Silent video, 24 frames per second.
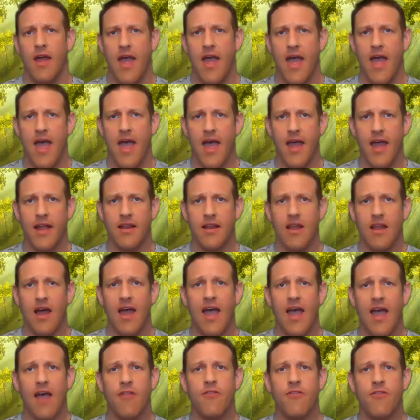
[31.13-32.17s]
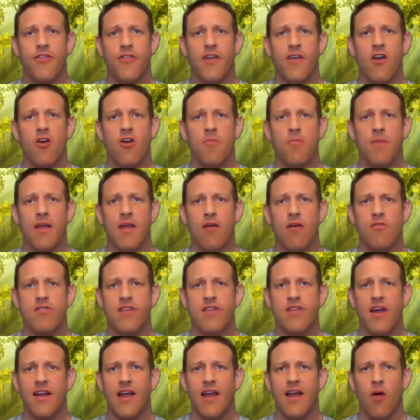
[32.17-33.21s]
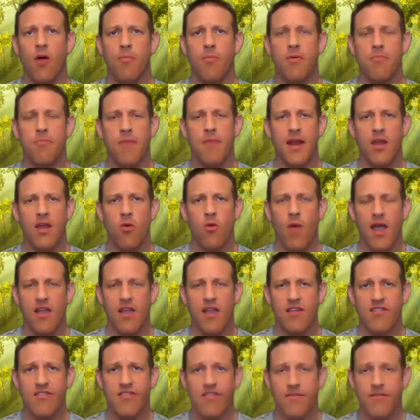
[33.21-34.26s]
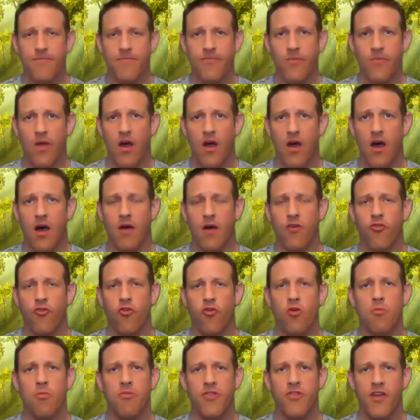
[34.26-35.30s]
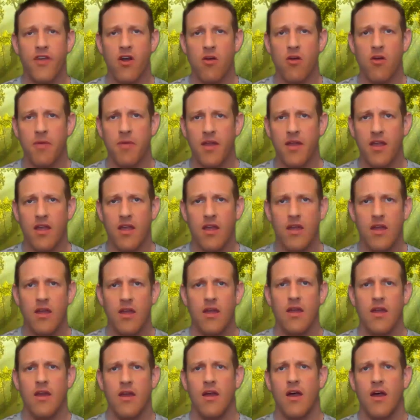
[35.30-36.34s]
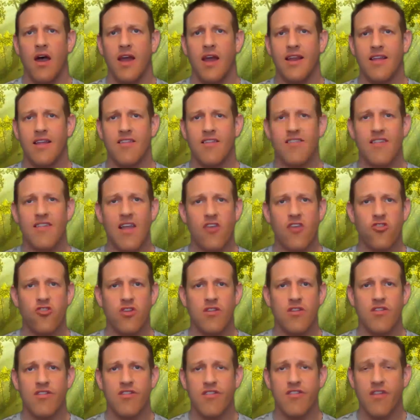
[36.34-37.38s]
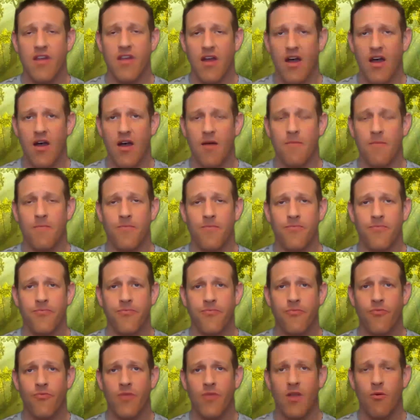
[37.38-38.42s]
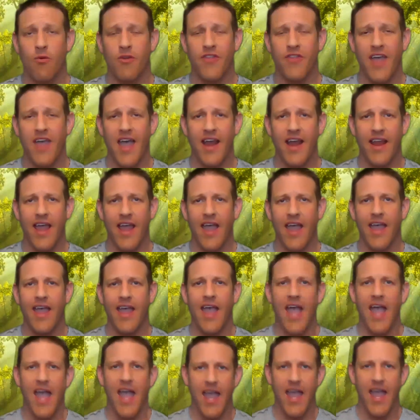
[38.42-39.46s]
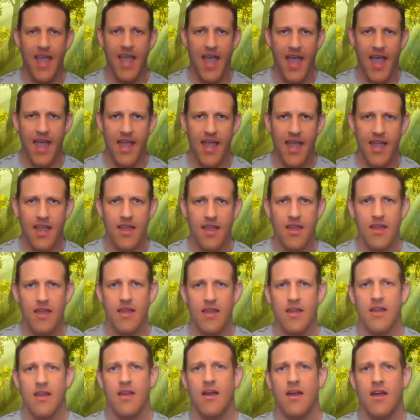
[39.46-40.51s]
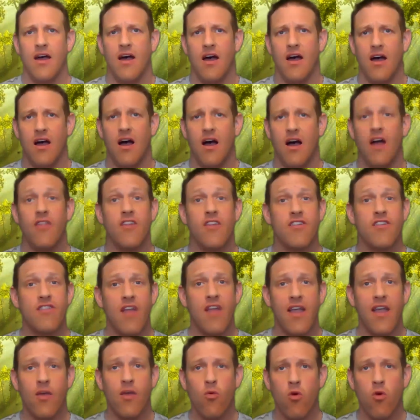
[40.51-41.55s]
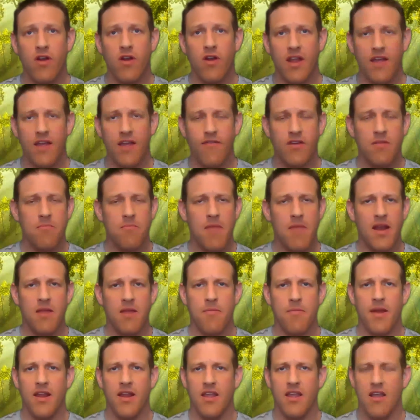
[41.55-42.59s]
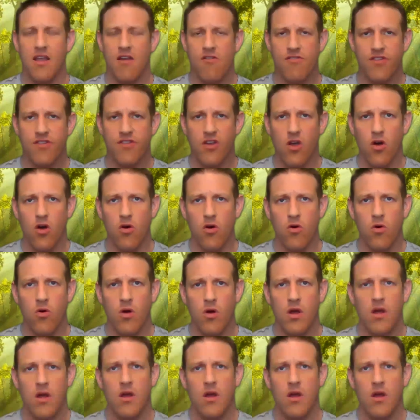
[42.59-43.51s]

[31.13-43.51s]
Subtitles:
and I had therapy outside help in many ways, group therapy. I did sessions with NAAA on the psych ward even many, many years ago